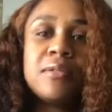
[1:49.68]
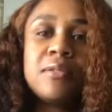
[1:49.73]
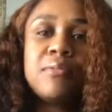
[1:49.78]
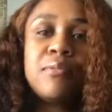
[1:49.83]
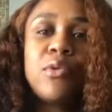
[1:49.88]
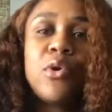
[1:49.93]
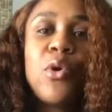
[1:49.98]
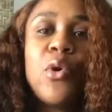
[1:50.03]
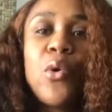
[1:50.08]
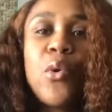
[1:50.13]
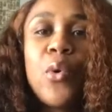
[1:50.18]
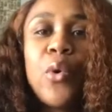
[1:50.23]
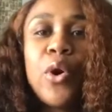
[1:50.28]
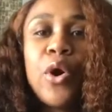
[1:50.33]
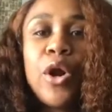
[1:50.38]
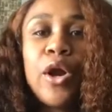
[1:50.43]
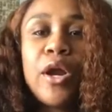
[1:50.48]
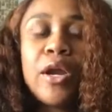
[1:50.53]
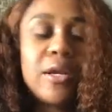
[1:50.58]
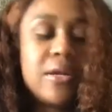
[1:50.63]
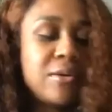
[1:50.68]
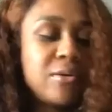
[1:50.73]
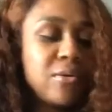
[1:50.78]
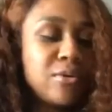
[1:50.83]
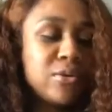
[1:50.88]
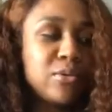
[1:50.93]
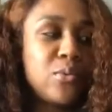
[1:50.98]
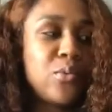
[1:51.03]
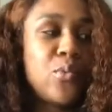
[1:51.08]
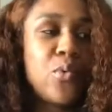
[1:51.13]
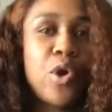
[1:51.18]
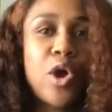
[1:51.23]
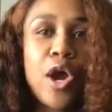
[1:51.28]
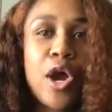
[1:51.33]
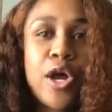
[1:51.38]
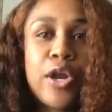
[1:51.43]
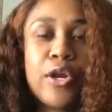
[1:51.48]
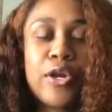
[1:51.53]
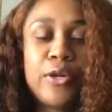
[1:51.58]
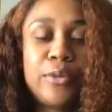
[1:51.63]
some corn, some
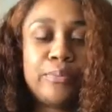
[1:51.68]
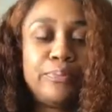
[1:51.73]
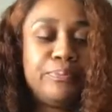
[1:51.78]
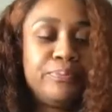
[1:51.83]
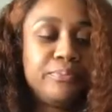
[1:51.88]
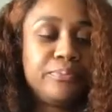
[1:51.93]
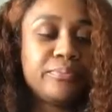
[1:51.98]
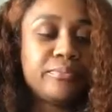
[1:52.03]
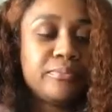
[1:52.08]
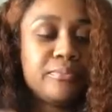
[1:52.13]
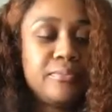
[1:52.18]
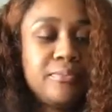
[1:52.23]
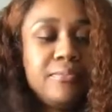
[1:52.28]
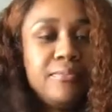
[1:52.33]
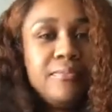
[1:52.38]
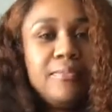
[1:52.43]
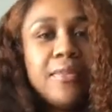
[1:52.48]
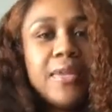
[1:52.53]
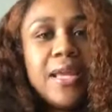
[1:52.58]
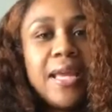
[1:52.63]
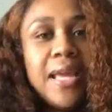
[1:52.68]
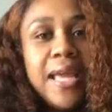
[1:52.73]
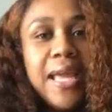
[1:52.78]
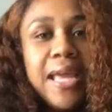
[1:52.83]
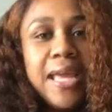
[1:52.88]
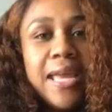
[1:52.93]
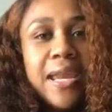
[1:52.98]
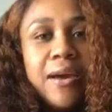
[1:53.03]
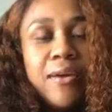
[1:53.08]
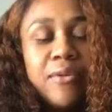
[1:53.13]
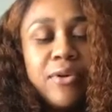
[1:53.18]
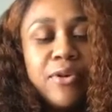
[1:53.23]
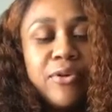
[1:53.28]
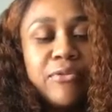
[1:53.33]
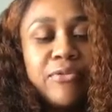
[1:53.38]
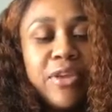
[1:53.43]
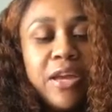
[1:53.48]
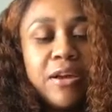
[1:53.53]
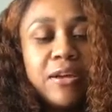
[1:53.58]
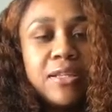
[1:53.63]
water, and I don't know
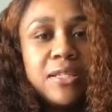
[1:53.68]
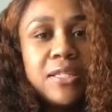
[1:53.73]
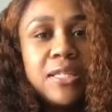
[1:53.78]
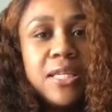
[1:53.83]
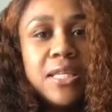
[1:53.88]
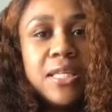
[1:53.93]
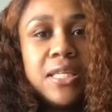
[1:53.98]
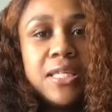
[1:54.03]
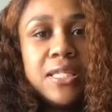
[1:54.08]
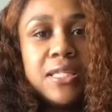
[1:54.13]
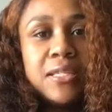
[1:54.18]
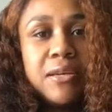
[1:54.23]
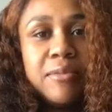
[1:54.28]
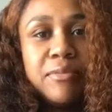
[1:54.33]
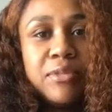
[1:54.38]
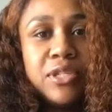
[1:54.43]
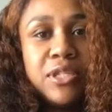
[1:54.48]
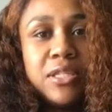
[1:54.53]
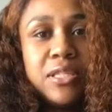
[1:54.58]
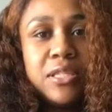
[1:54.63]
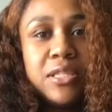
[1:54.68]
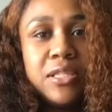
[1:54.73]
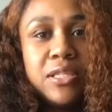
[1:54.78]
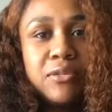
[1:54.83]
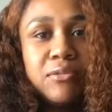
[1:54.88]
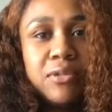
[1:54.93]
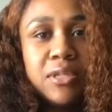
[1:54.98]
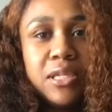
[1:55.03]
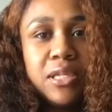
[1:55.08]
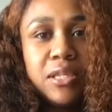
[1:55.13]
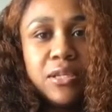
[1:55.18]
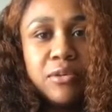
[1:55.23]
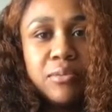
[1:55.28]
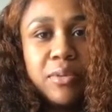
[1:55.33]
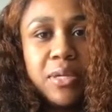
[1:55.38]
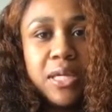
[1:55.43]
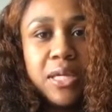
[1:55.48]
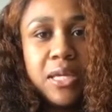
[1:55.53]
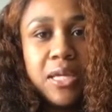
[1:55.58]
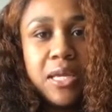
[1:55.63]
if y'all can see this, so I'm gonna just tilt it a
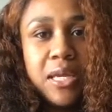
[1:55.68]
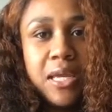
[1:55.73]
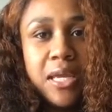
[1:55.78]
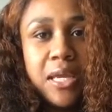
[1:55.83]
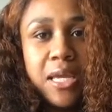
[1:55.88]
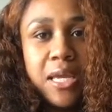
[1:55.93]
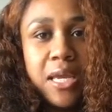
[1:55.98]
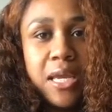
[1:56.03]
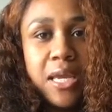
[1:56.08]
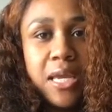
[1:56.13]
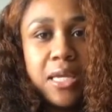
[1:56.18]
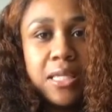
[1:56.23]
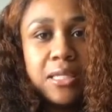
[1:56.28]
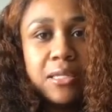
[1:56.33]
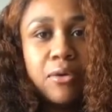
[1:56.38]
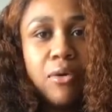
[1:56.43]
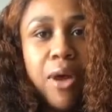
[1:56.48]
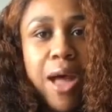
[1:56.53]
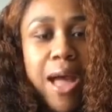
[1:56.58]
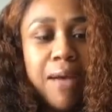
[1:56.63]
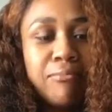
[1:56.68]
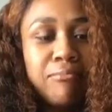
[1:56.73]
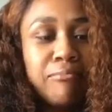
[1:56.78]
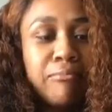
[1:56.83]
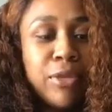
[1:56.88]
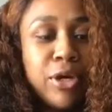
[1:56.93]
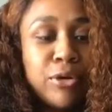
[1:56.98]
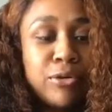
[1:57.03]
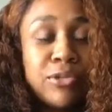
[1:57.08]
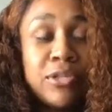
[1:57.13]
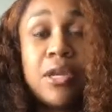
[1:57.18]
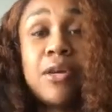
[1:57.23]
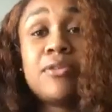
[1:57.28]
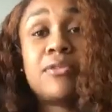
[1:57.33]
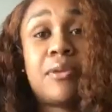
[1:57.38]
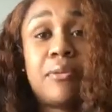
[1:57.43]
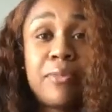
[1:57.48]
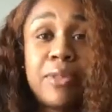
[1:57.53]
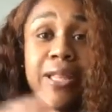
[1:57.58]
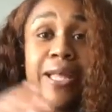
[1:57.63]
little bit, and so butter
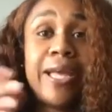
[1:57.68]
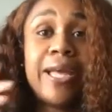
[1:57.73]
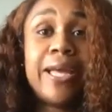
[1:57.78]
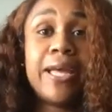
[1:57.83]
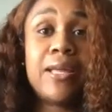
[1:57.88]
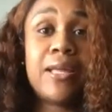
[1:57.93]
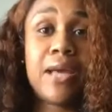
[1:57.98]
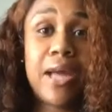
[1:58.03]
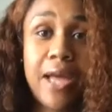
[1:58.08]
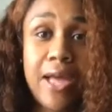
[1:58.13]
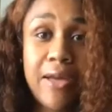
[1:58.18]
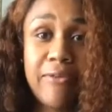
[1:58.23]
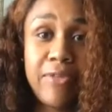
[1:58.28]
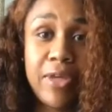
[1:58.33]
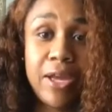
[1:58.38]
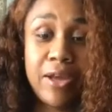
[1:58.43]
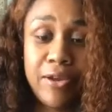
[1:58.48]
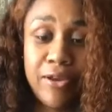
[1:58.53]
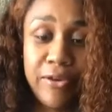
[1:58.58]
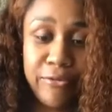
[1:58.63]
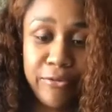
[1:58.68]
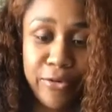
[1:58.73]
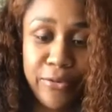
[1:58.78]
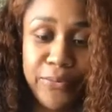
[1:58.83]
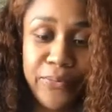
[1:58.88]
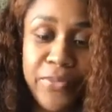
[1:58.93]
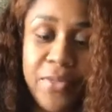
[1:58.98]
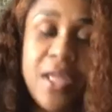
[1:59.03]
sauce. I'm glad I have that covered.